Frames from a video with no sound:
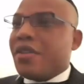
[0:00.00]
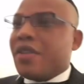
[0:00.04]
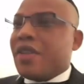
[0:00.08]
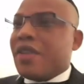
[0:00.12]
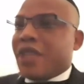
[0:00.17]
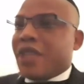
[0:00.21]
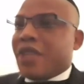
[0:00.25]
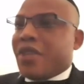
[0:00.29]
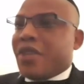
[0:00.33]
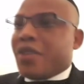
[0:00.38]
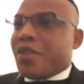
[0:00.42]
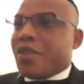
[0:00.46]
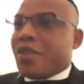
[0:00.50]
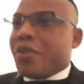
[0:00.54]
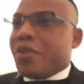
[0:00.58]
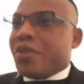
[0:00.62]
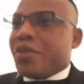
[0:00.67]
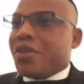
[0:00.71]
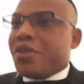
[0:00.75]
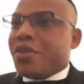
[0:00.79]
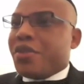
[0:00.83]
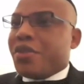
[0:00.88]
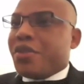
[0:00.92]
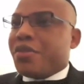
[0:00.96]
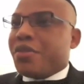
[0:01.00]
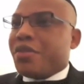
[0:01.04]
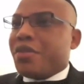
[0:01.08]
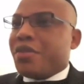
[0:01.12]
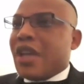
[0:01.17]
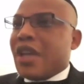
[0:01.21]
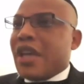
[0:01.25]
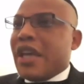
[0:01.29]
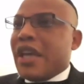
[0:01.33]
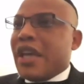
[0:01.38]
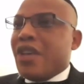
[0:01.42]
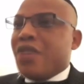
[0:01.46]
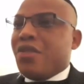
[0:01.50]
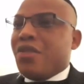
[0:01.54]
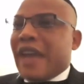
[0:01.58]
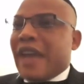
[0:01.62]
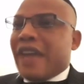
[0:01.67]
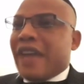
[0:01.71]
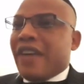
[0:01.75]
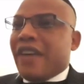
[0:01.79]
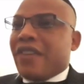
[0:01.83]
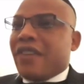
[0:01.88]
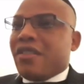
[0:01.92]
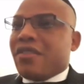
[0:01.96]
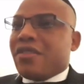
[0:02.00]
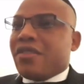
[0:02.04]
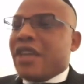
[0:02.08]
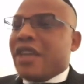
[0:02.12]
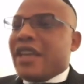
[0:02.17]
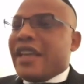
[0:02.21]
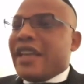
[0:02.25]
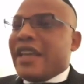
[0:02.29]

That's what they're supposed to do. You cannot,